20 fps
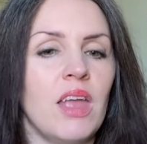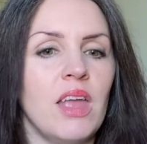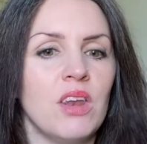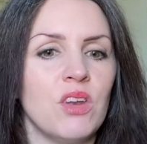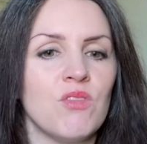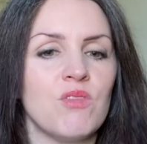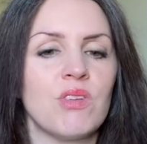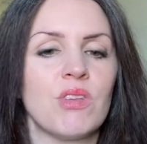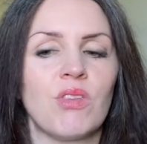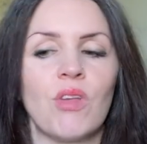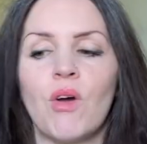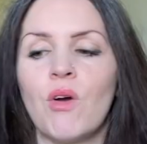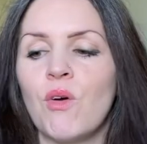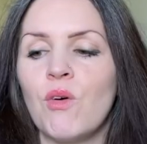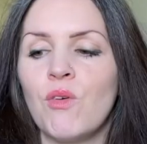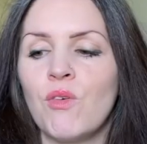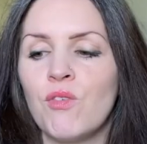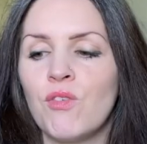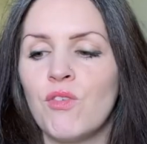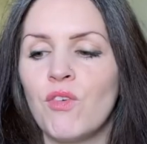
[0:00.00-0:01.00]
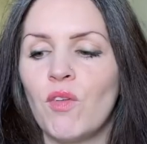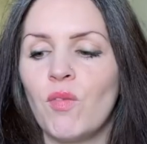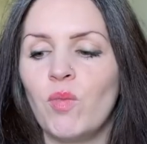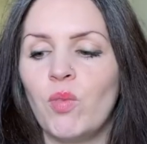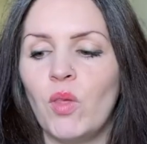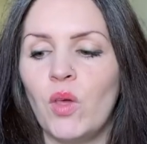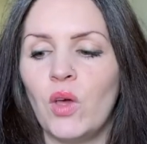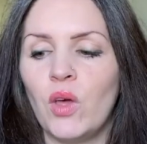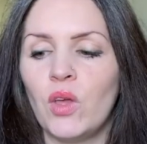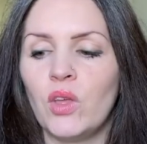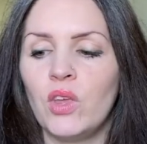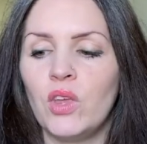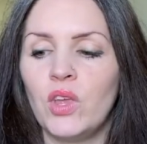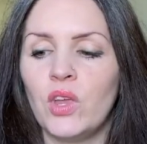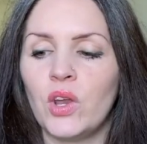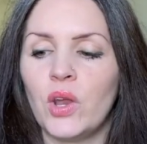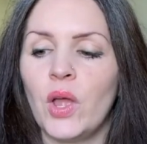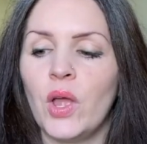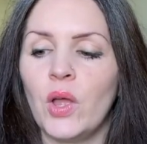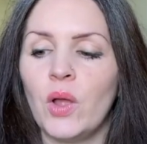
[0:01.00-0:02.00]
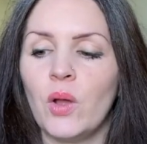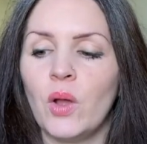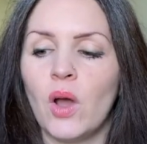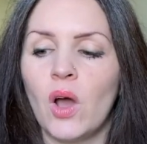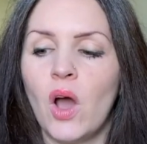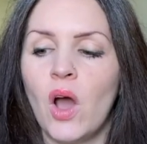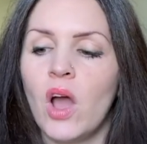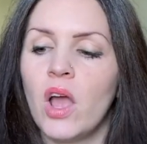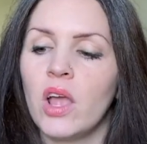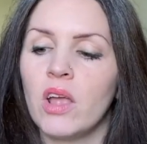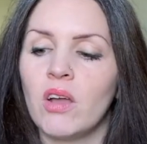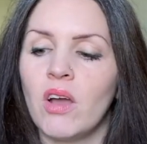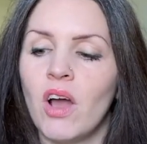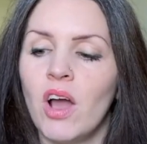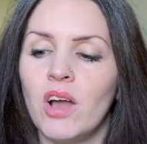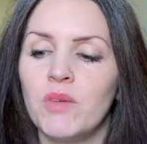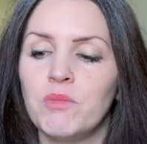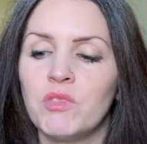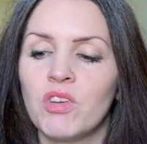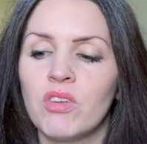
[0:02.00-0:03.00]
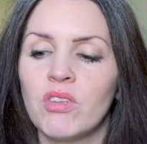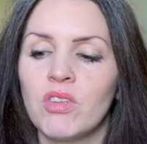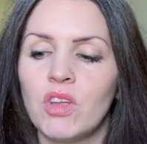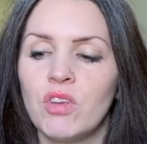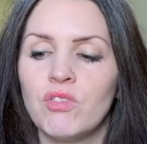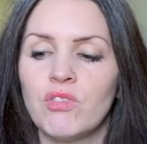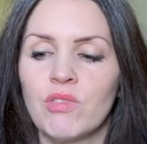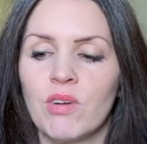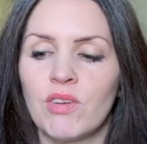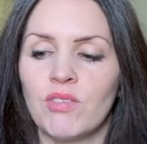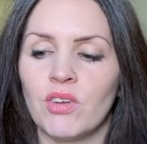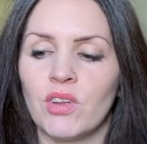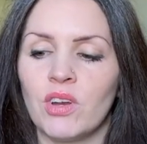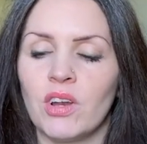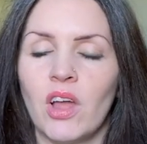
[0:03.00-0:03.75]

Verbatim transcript: inner resolve that, you know, I, I'm just so driven.